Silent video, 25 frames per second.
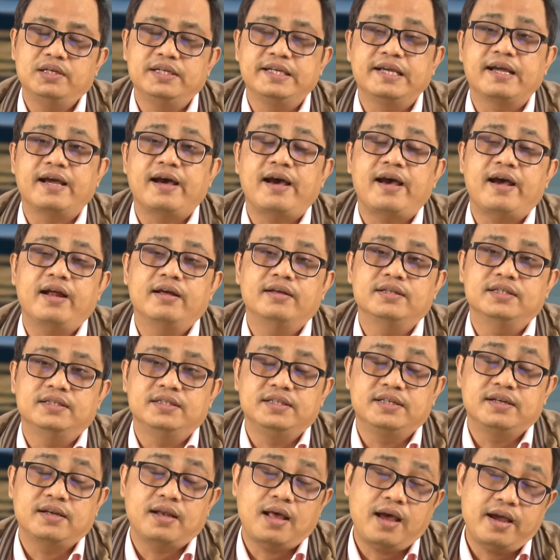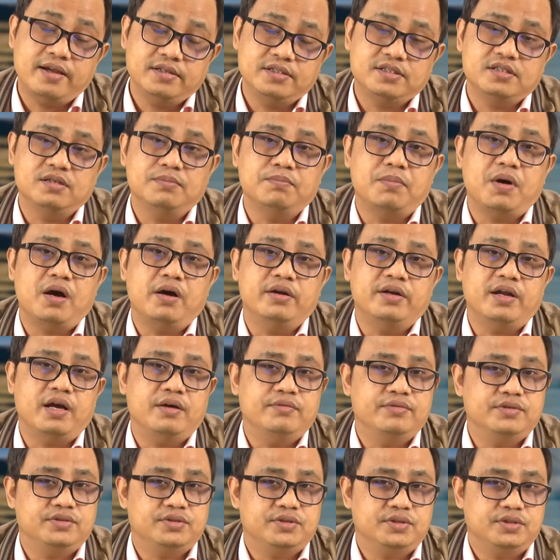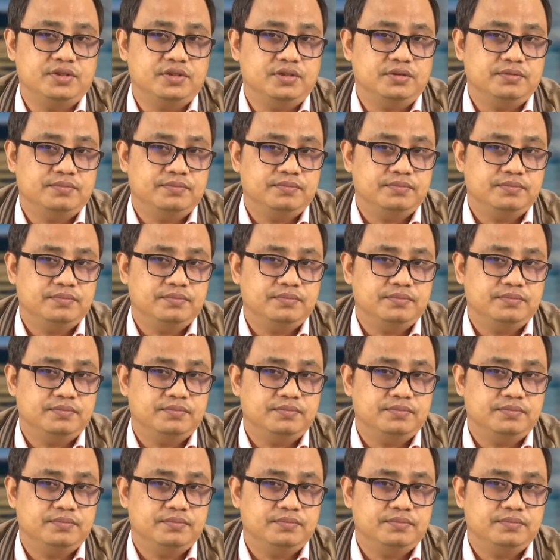declines in biodiversity.